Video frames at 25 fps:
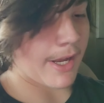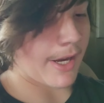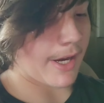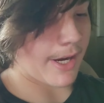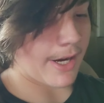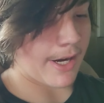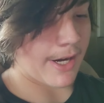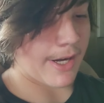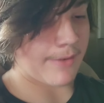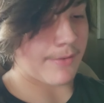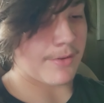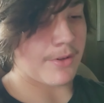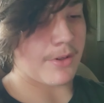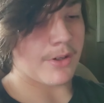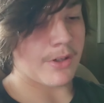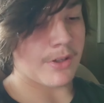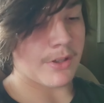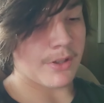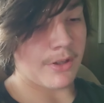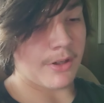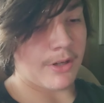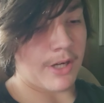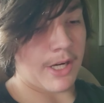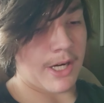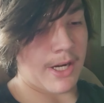I have no
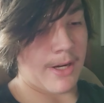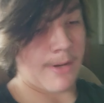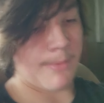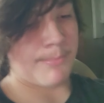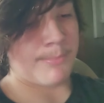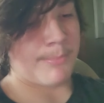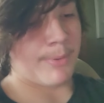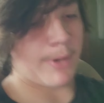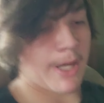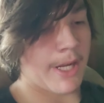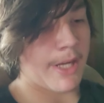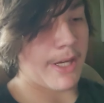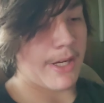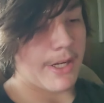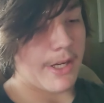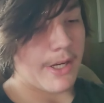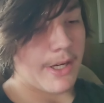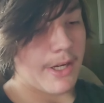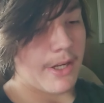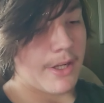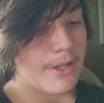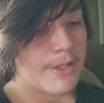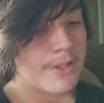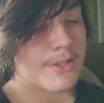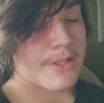clue. But
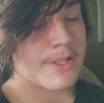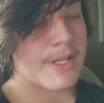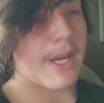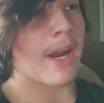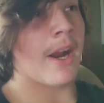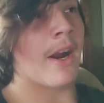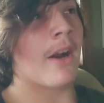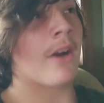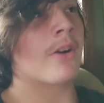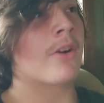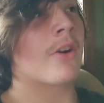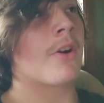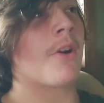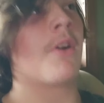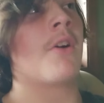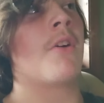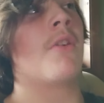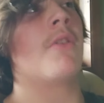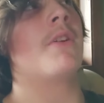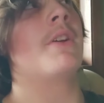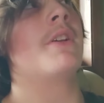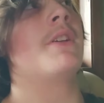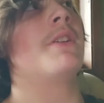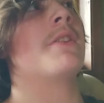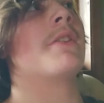Scarecrow
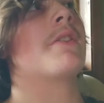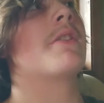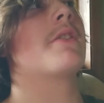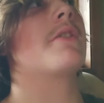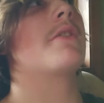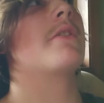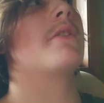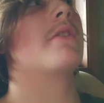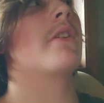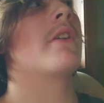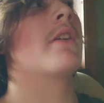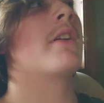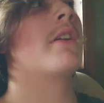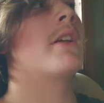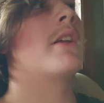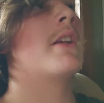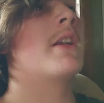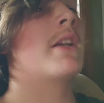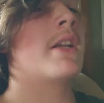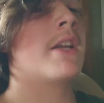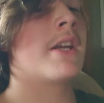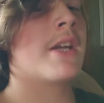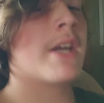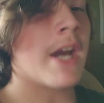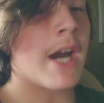is
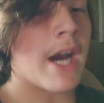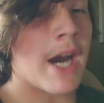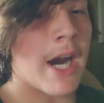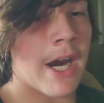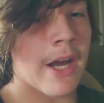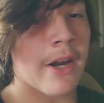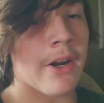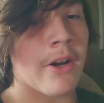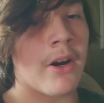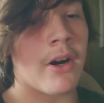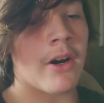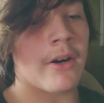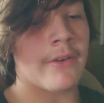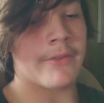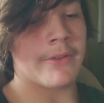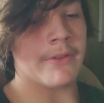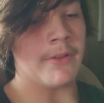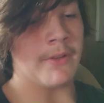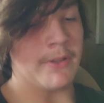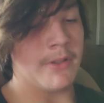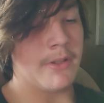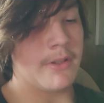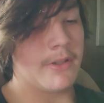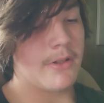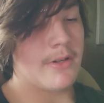god
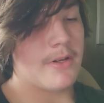awful.